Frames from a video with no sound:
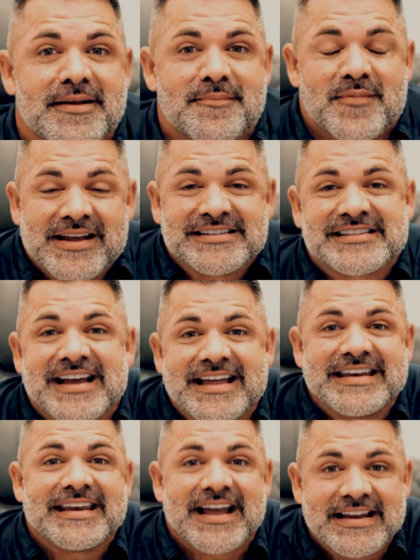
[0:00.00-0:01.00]
Mike's
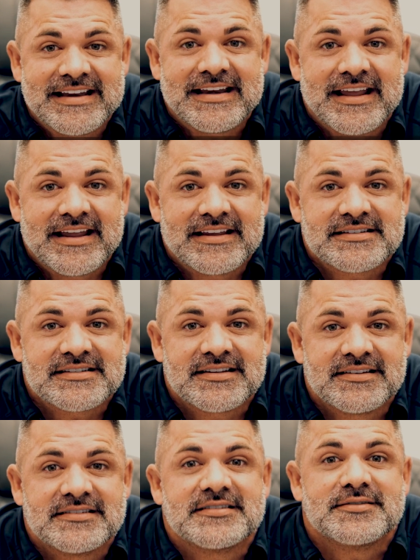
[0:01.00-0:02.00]
got 90 days
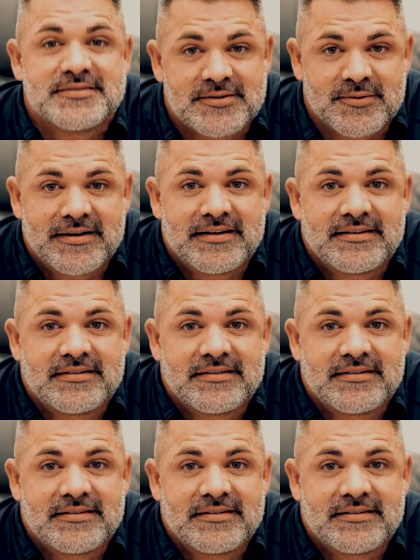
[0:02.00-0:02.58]
to do it.